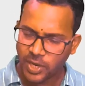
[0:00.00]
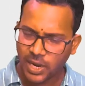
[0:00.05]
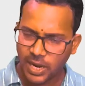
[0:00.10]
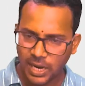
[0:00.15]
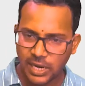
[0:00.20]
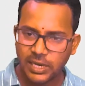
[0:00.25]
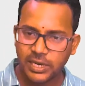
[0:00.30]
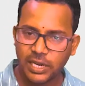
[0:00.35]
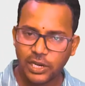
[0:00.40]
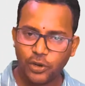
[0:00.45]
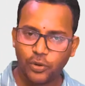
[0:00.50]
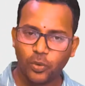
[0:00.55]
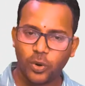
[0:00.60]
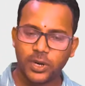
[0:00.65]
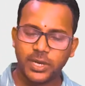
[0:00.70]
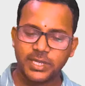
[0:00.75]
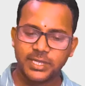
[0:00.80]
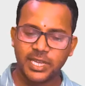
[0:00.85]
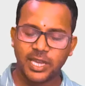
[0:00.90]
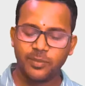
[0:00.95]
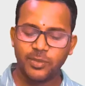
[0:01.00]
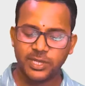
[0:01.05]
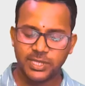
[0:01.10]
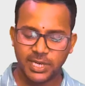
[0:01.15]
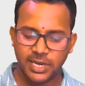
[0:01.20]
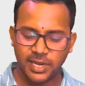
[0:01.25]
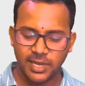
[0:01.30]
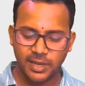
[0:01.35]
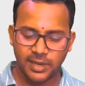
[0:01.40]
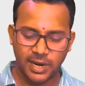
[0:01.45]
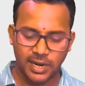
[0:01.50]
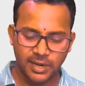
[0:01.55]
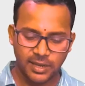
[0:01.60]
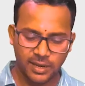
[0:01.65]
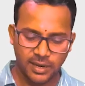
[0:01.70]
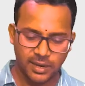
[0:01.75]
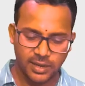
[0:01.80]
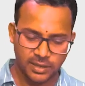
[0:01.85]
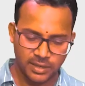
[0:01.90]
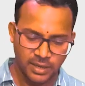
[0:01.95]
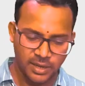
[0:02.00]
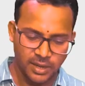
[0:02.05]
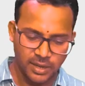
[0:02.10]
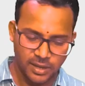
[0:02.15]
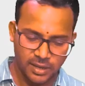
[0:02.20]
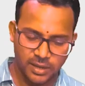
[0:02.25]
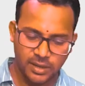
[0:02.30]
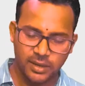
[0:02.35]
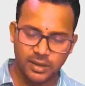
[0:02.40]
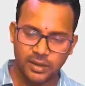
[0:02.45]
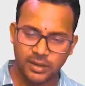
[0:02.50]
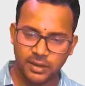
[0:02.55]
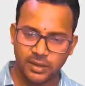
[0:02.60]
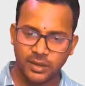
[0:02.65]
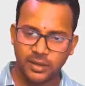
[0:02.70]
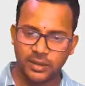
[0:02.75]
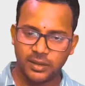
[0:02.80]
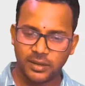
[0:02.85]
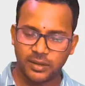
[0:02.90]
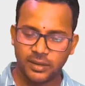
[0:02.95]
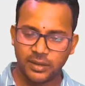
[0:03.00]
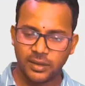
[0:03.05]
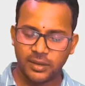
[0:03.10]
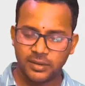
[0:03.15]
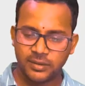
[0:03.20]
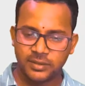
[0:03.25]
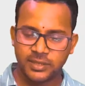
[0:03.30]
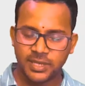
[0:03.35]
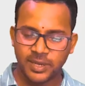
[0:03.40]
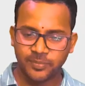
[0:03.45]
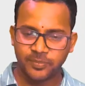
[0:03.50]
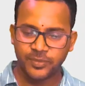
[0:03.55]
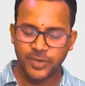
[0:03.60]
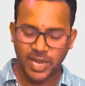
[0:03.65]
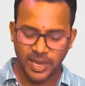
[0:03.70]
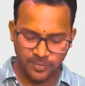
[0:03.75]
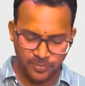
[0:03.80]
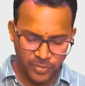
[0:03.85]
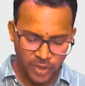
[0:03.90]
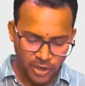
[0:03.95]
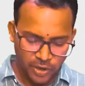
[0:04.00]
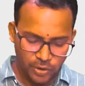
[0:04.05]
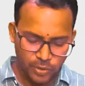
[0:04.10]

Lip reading: I'll tell you what is ABCD criteria in some time.